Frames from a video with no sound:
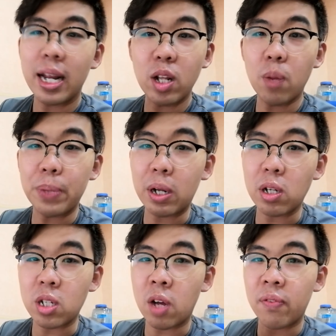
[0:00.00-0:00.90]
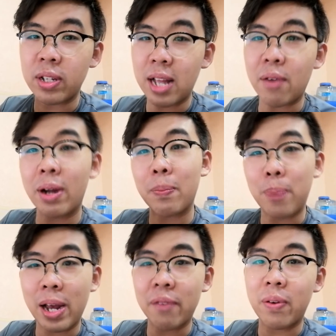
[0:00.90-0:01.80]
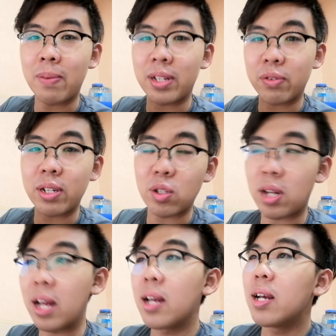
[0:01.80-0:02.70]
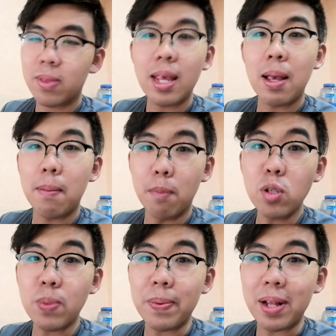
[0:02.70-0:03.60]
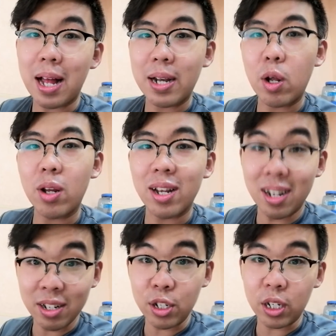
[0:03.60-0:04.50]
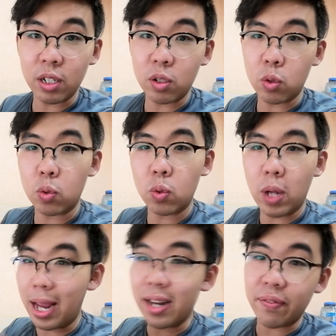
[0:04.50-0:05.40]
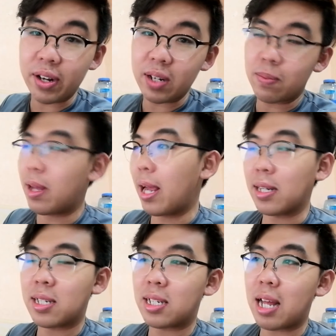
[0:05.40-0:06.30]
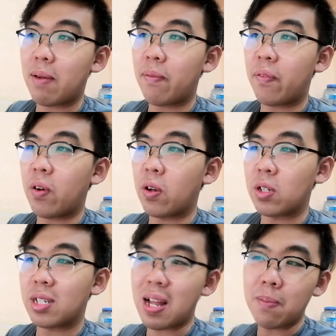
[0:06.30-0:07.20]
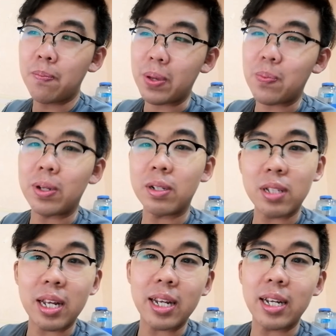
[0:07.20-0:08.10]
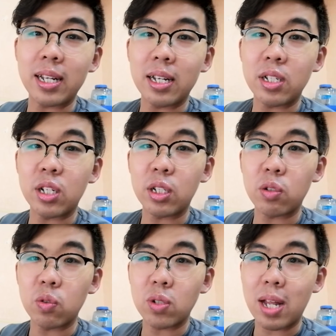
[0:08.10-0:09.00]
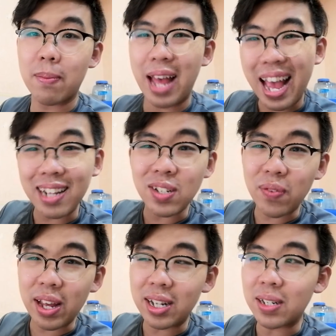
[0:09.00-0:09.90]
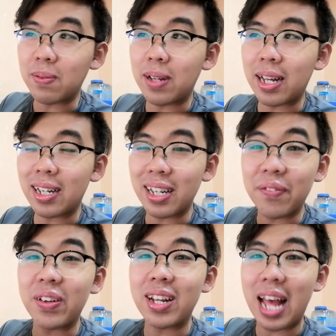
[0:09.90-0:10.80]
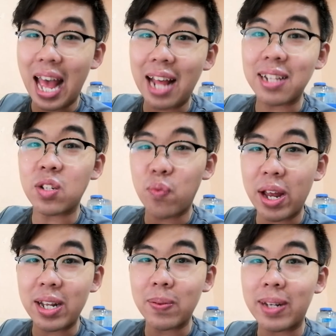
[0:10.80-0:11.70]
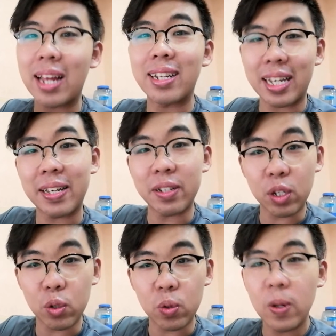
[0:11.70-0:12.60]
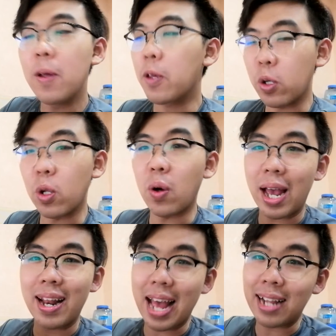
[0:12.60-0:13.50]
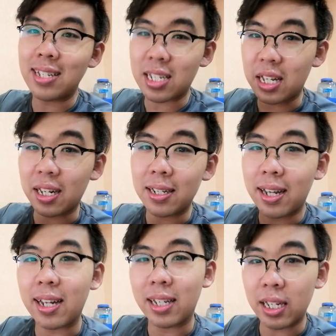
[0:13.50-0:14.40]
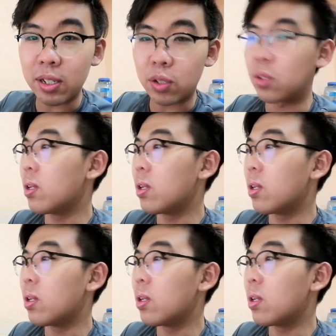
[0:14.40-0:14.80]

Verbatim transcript: and not because of a direct bite from a tarantula. Most people are not allergic to any venom, except for some people they allergic to some ants venom, like even ants venom can kill you. You know an ant sting can kill you